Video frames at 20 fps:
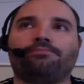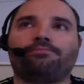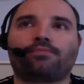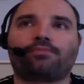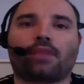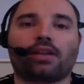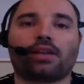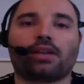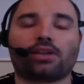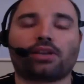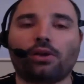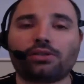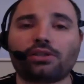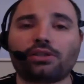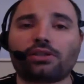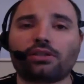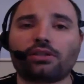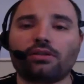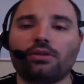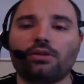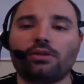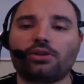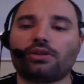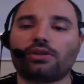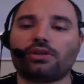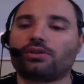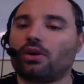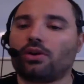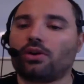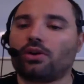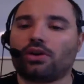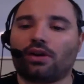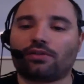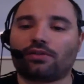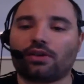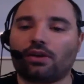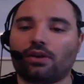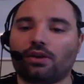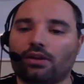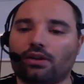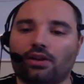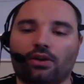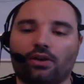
it's a hosted solution. So you don't have to, uh, you know,